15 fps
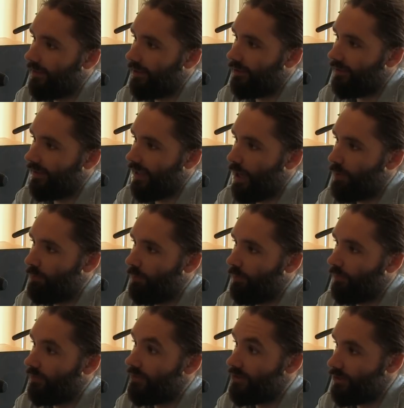think of the
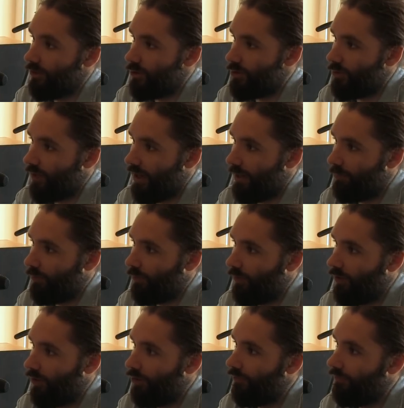capital, the social
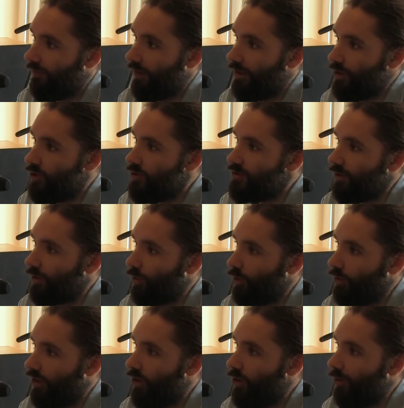capital of a user
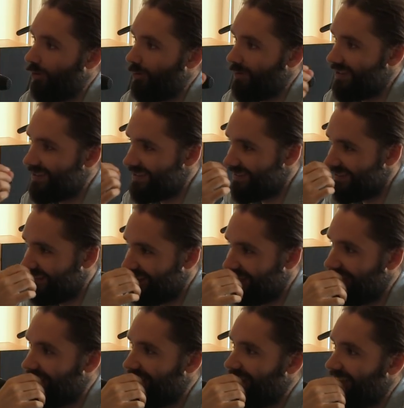called Anonymous.
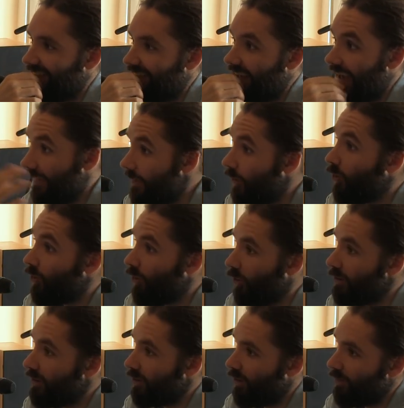Yeah. Yeah. And they're all
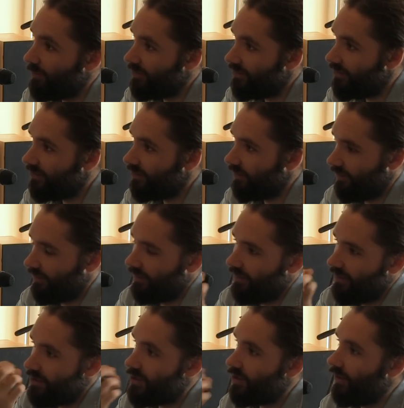called anonymous. Everyone, yeah,
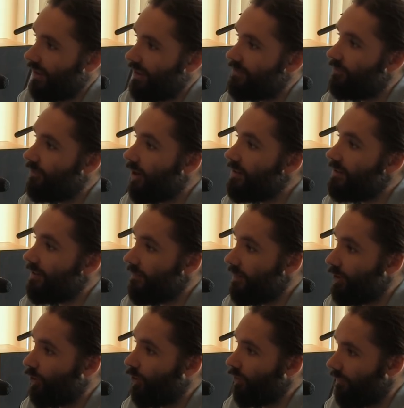so yeah, it's very
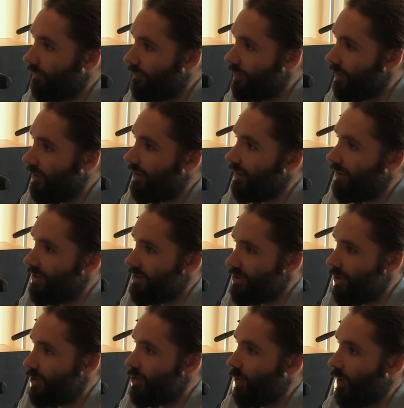difficult that. for yes.
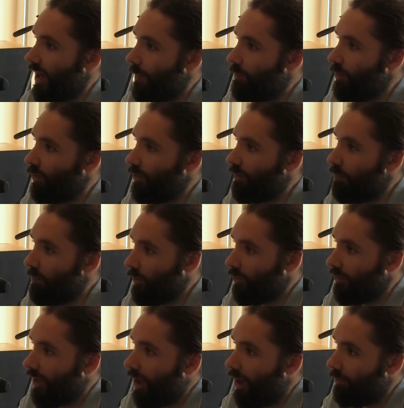social capital to
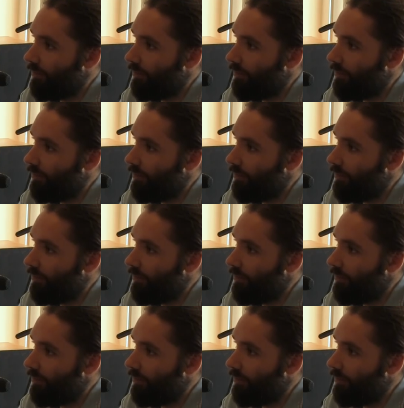build up.